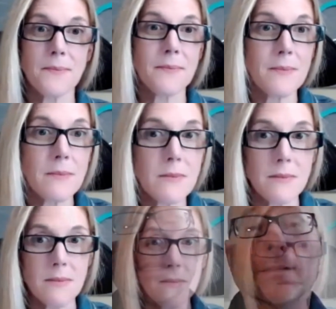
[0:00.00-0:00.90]
Yeah. Oh,
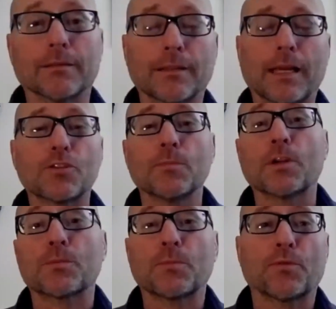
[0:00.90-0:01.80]
and as you
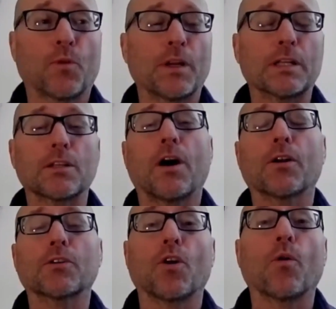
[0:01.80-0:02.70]
mentioned before, it's
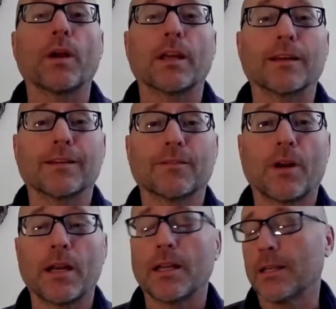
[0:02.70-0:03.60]
ongoing,
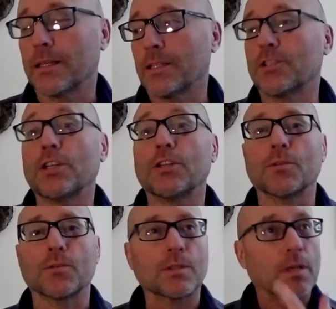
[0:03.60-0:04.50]
right? And it
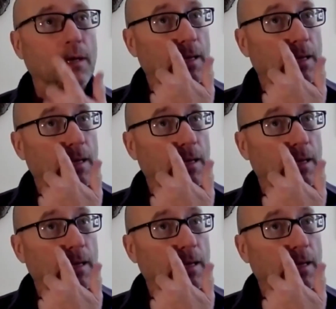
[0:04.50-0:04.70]
continues.